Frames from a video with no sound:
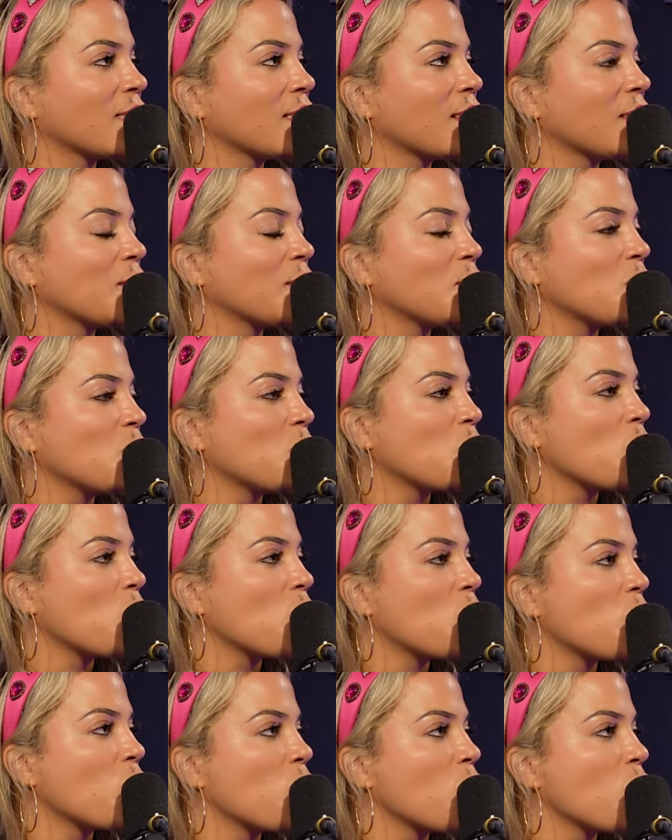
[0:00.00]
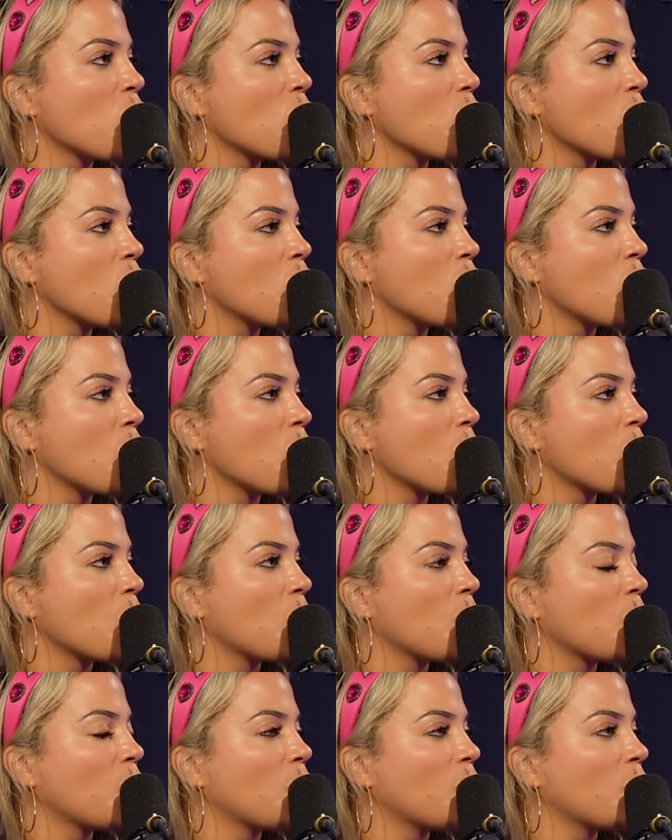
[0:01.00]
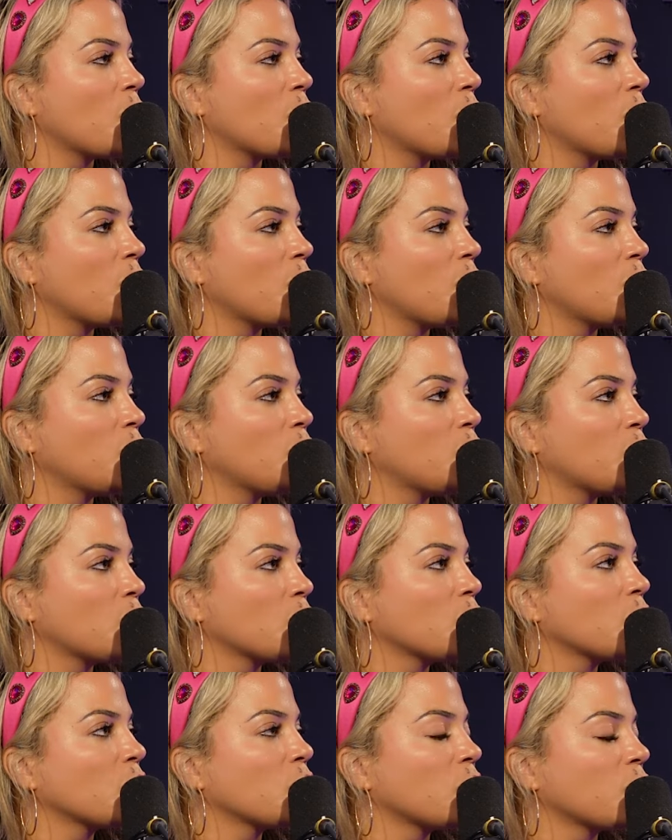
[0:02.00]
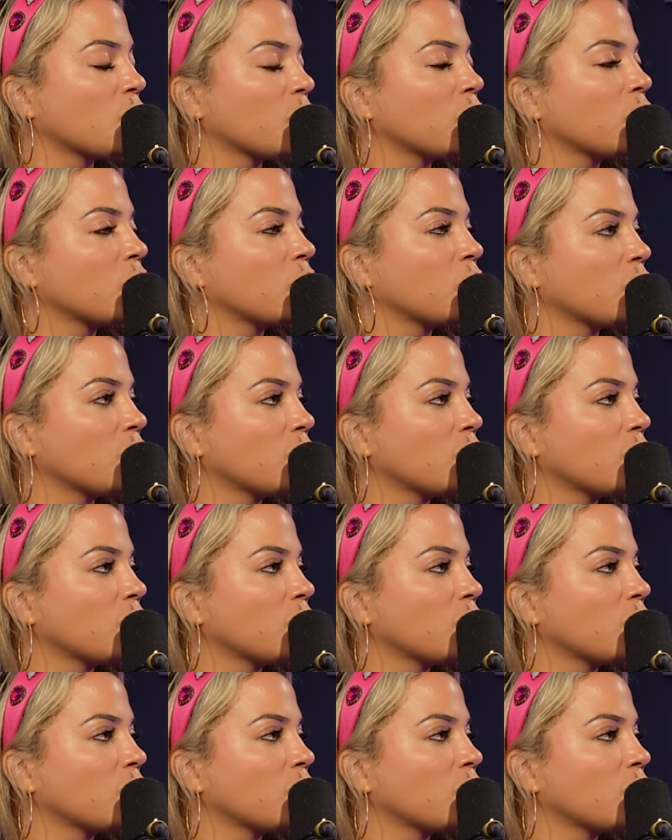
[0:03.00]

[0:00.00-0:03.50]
The person shown says nothing.